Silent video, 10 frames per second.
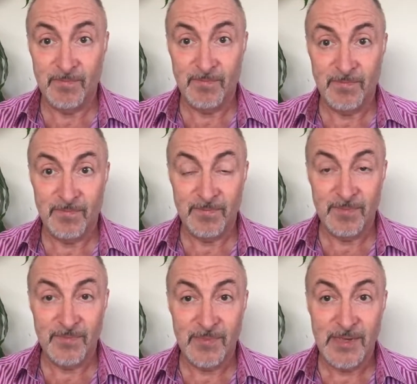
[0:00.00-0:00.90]

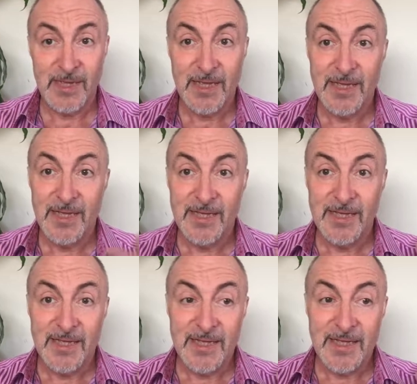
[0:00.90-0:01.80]

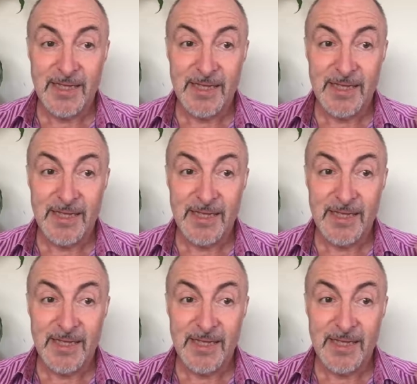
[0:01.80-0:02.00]
No one is speaking in this clip.